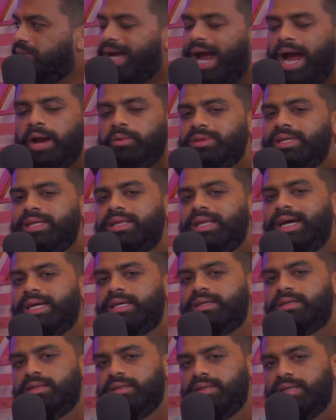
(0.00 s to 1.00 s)
Like I really
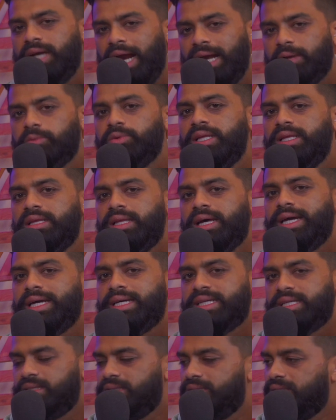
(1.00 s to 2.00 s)
like the
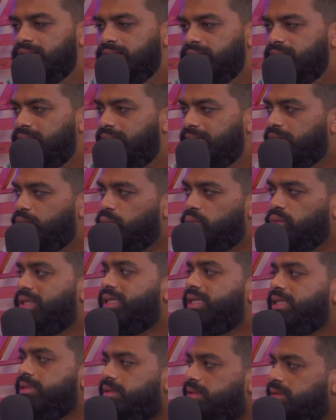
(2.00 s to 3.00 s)

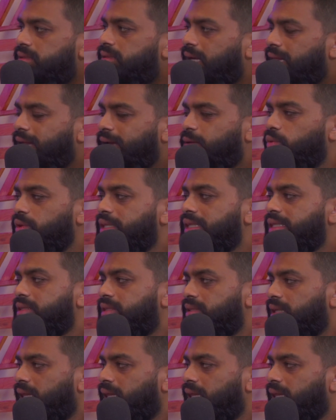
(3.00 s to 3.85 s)
reeds. I like reeds.